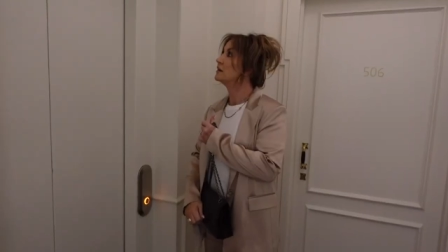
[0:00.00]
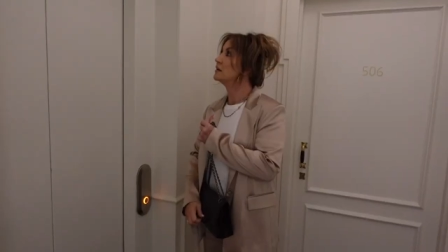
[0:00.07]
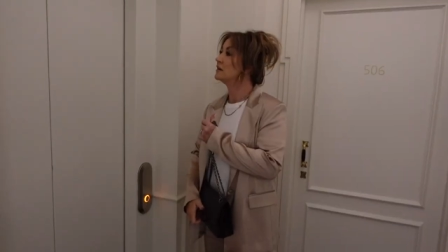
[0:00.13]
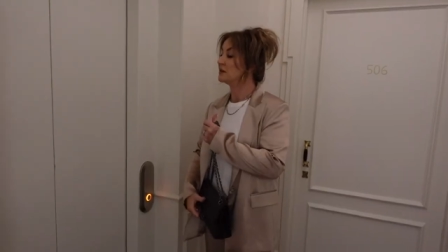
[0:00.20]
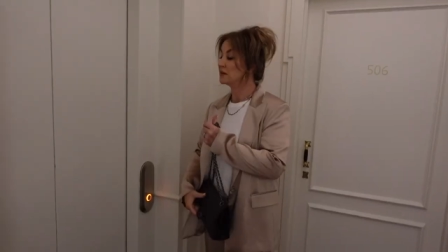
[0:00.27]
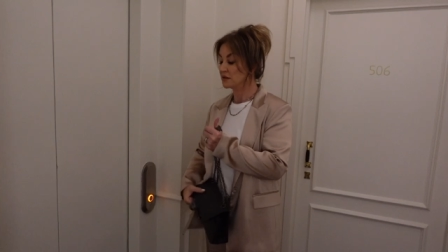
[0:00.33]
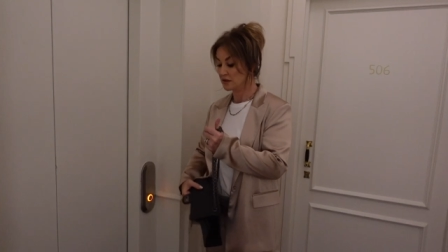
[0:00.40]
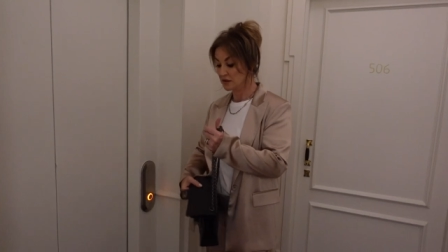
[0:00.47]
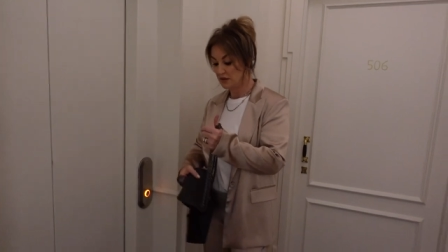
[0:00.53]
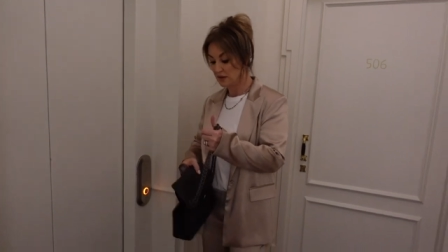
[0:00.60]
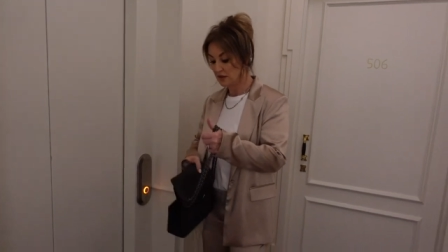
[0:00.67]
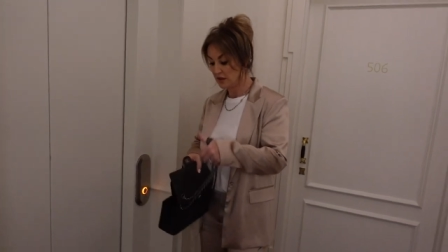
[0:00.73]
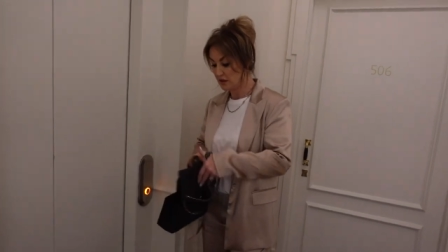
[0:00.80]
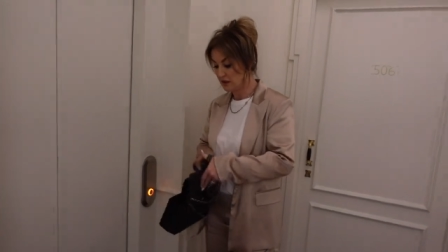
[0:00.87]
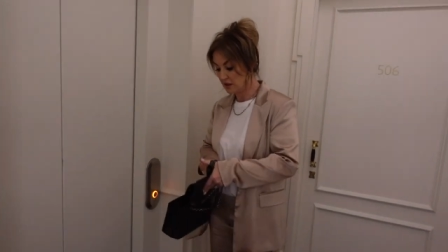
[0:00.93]
I thought we
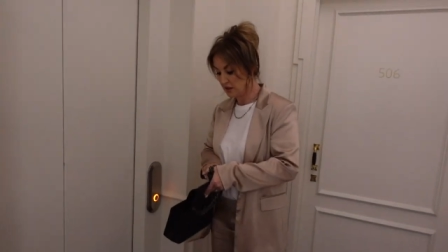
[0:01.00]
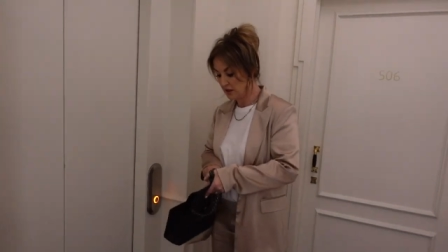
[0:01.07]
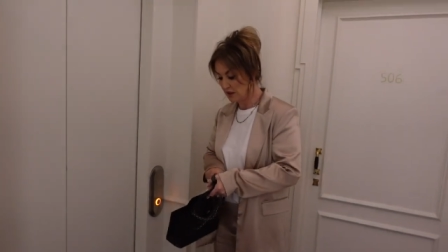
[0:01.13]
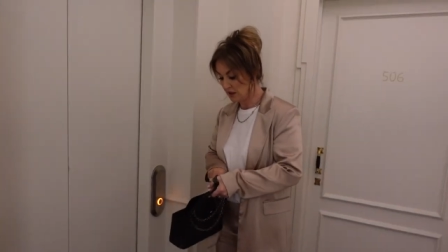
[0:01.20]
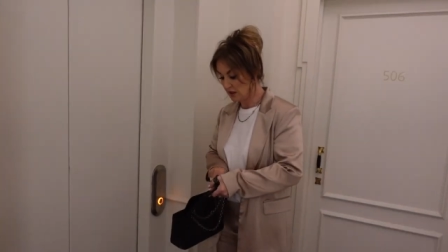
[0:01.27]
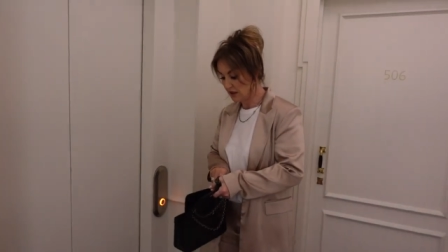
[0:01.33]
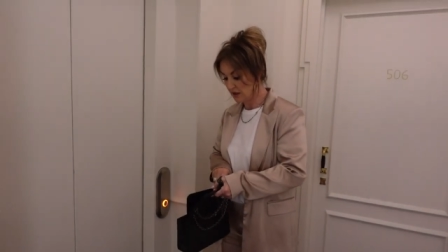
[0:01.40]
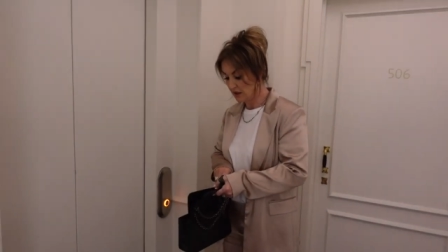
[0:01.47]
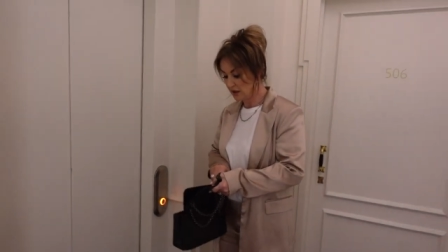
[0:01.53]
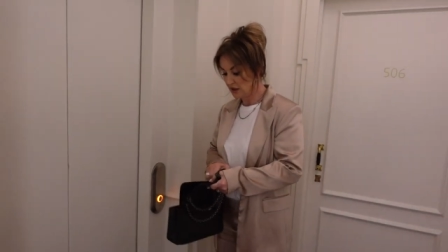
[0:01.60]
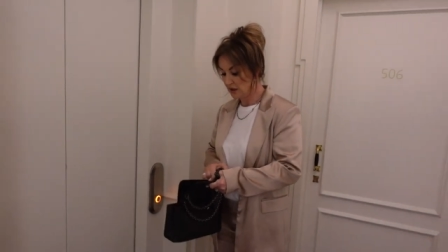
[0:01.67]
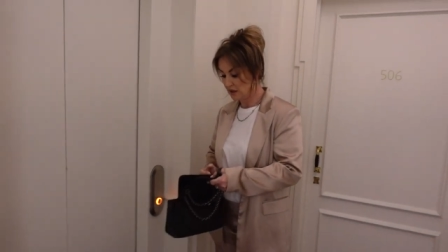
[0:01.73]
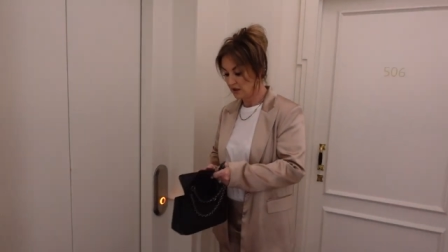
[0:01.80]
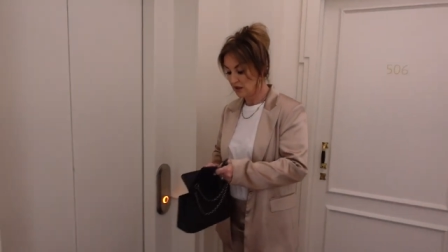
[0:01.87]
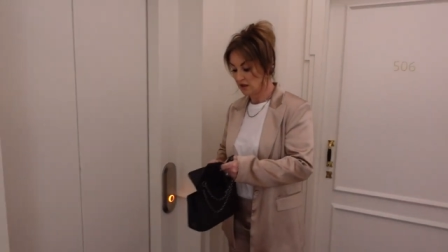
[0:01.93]
were walking there because
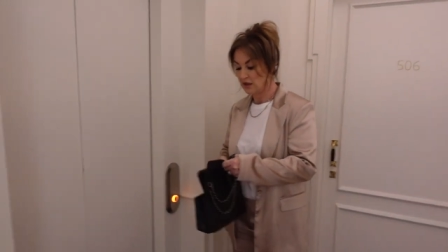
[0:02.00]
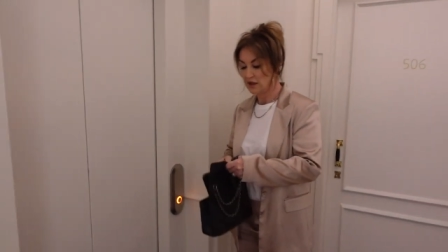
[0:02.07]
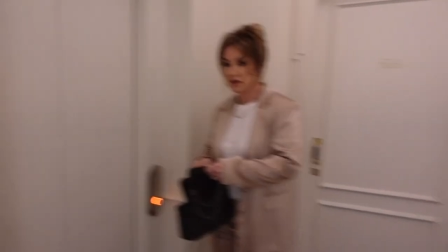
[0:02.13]
you literally